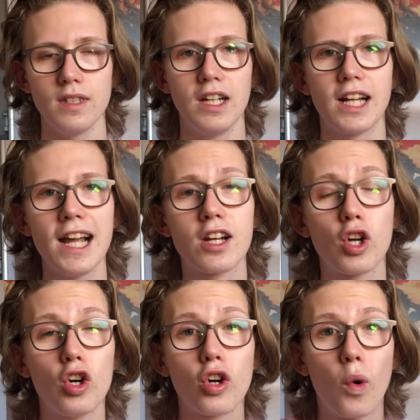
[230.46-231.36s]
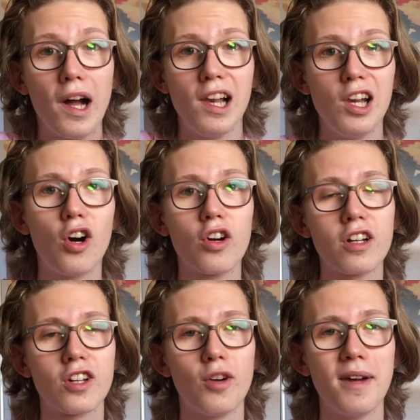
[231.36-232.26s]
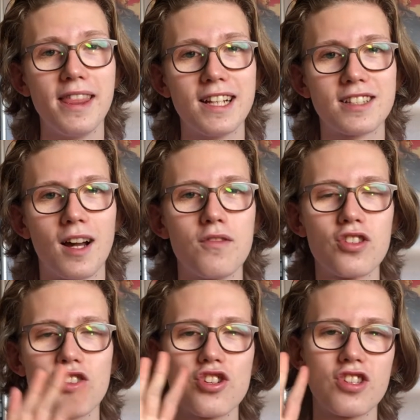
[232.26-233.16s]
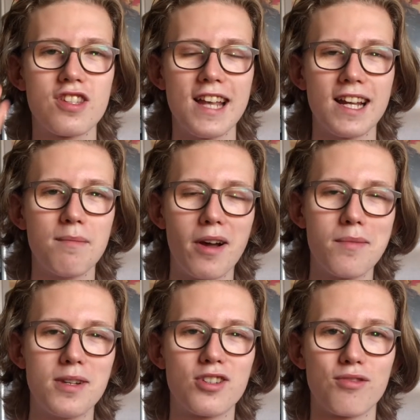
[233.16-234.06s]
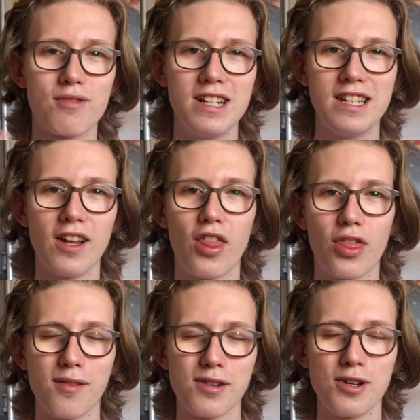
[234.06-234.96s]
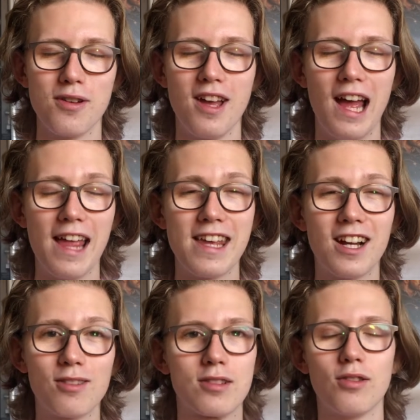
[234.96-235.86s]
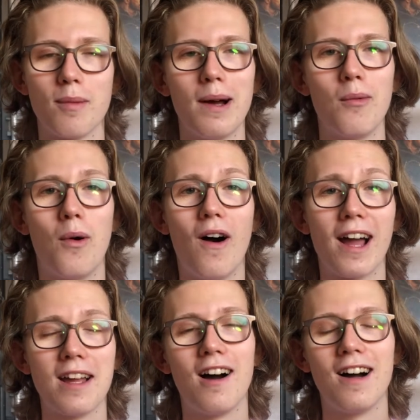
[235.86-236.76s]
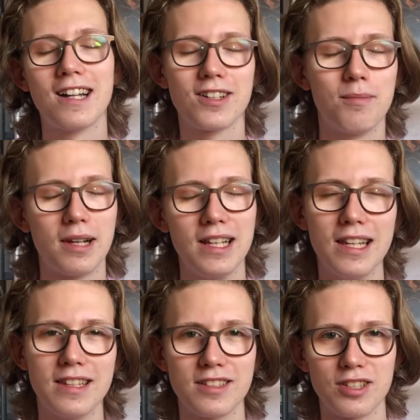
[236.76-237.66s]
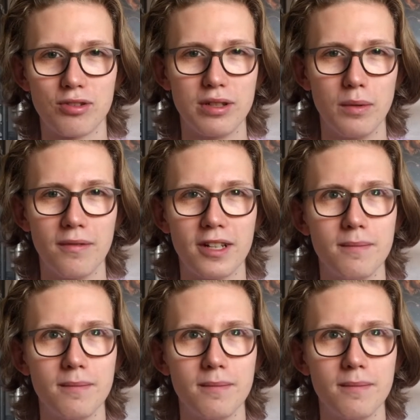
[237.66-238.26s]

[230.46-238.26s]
Okay, got quite a long comment this time. Just take a moment to read it through, and then I'll talk about why I completely disagree with it.